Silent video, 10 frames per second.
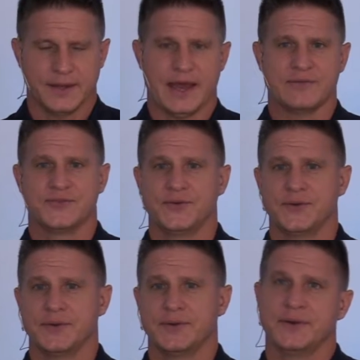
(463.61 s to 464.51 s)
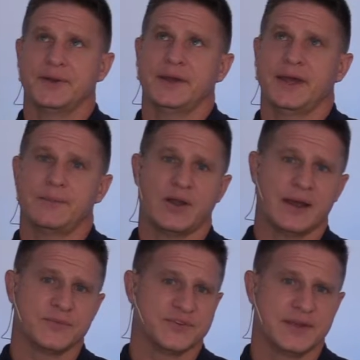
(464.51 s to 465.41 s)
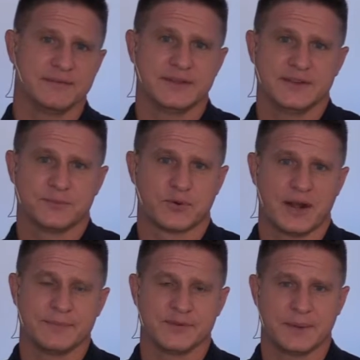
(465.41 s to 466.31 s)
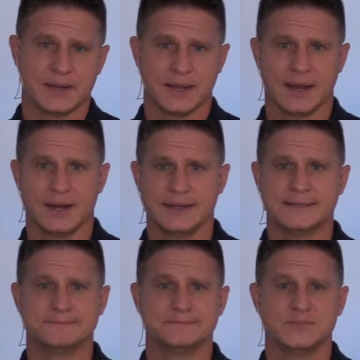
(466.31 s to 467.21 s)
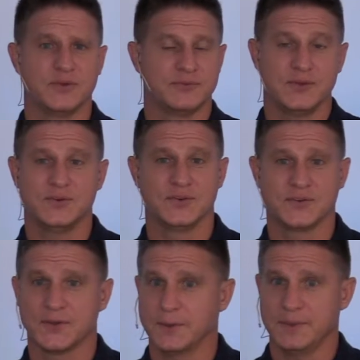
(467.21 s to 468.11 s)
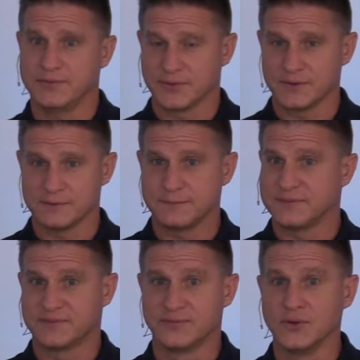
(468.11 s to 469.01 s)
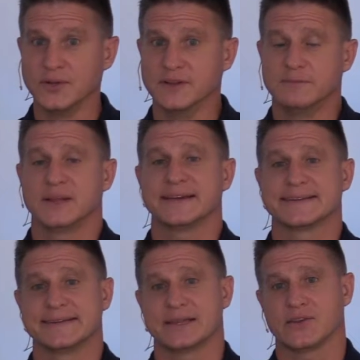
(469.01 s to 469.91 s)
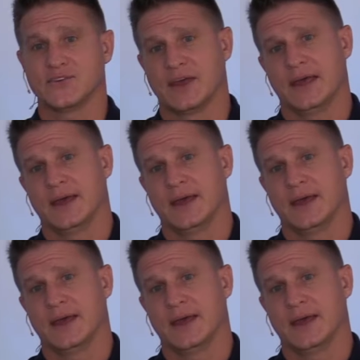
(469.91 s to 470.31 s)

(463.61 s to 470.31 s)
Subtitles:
after Abraham was given this promise by God, your future is going to be full of blessings,